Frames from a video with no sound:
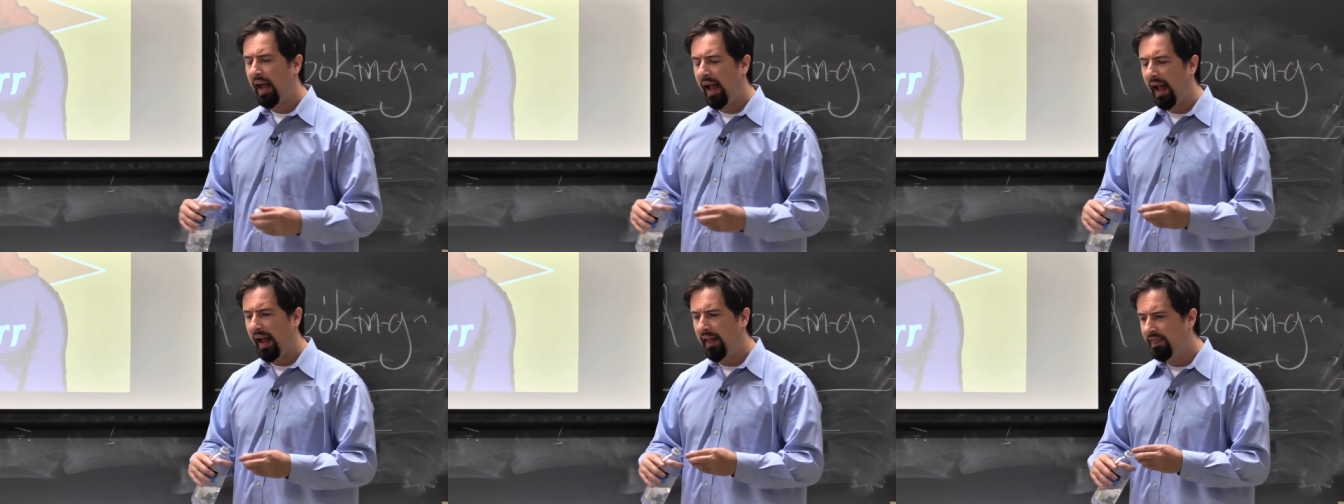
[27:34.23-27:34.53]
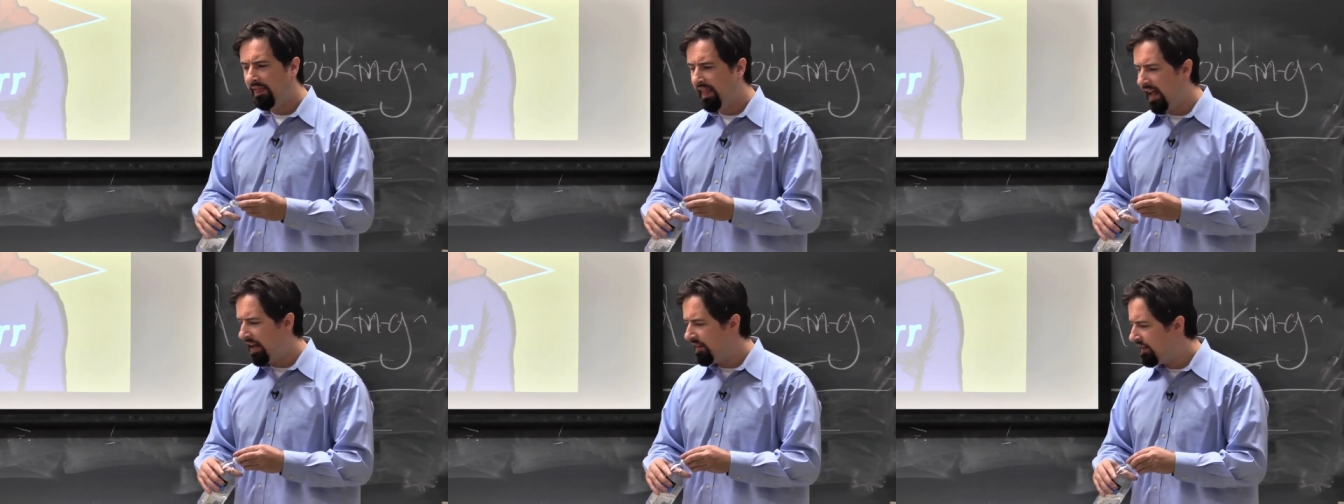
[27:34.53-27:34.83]

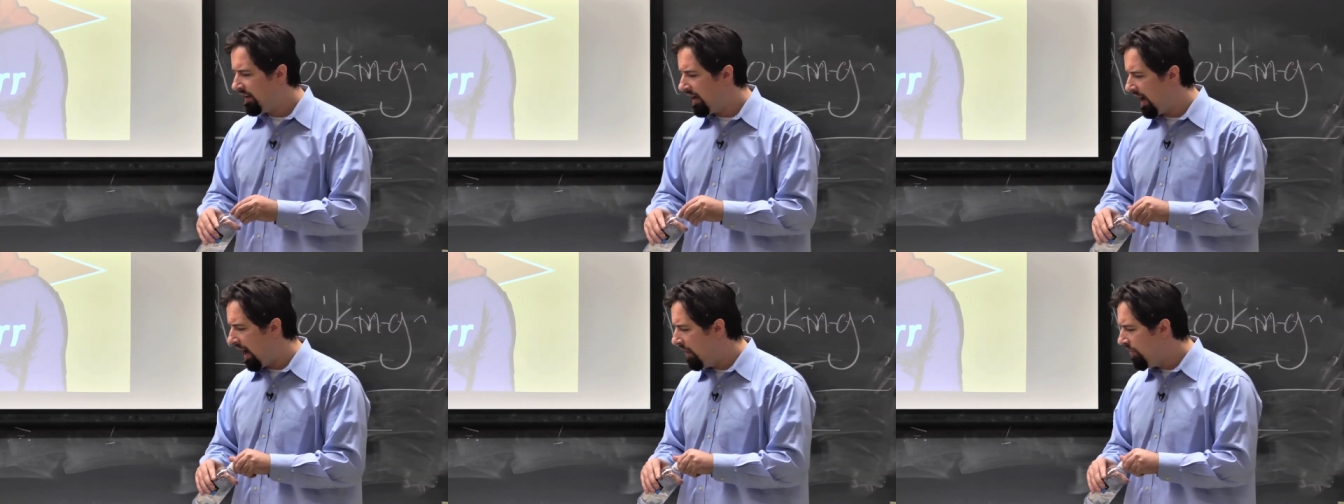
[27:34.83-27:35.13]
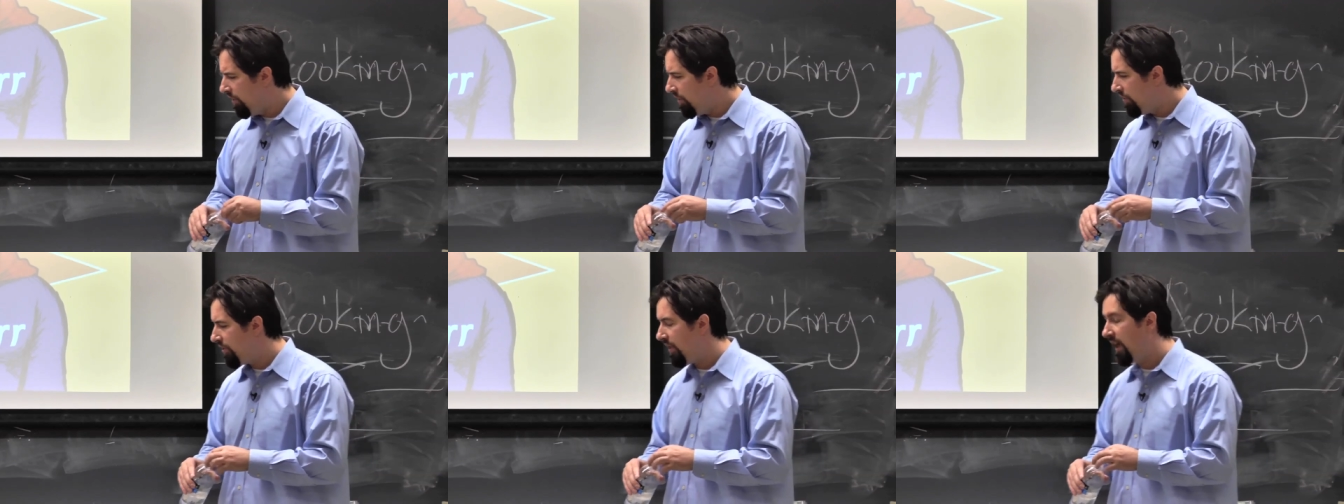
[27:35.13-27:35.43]
And then the
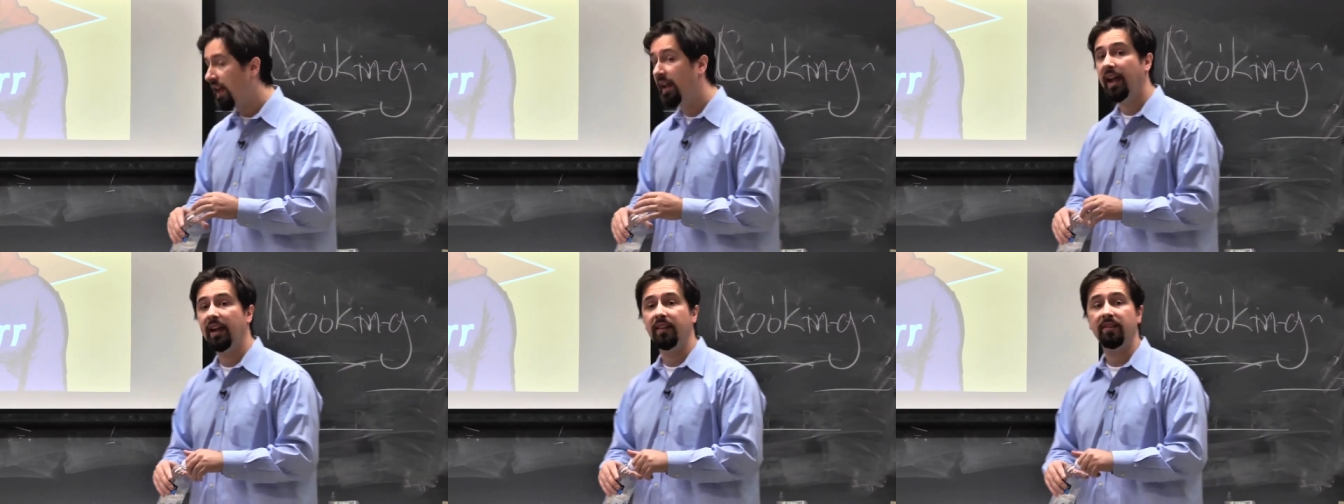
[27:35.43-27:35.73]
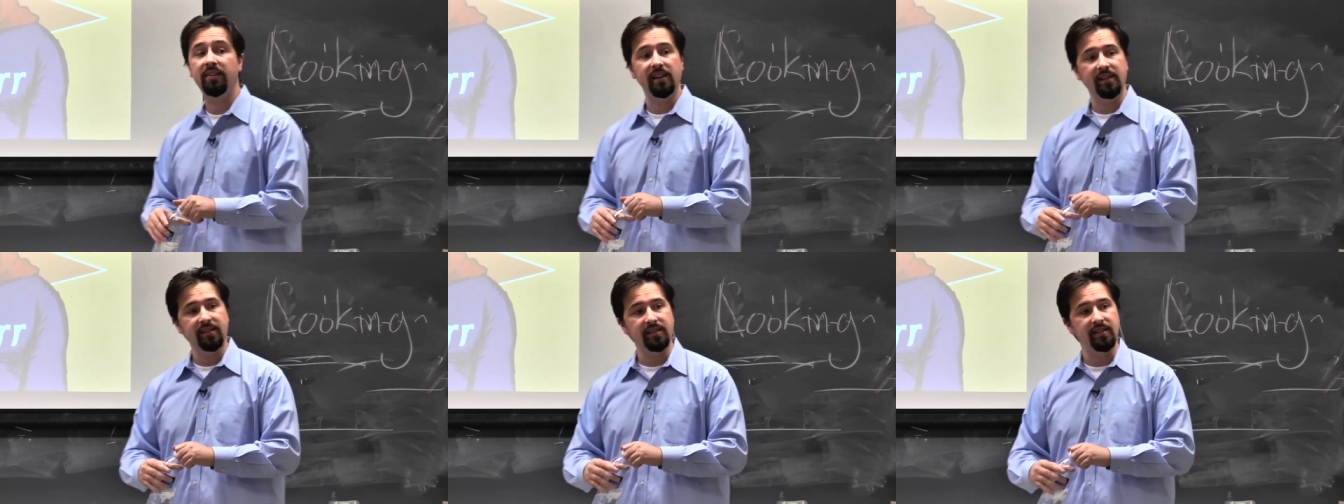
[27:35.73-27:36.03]
other thing,
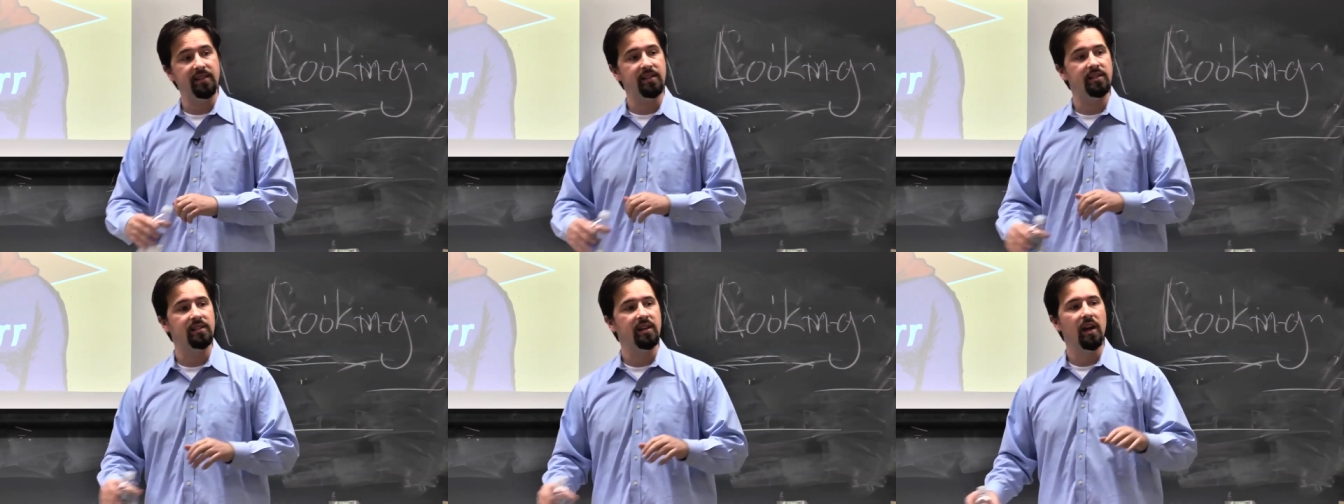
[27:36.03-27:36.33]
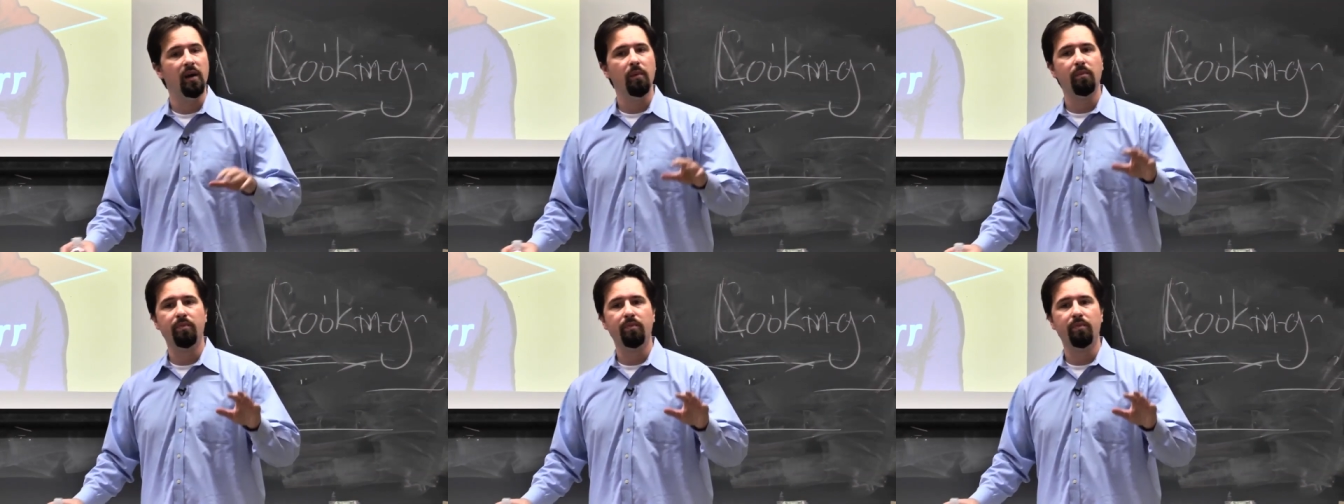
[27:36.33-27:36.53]
and this is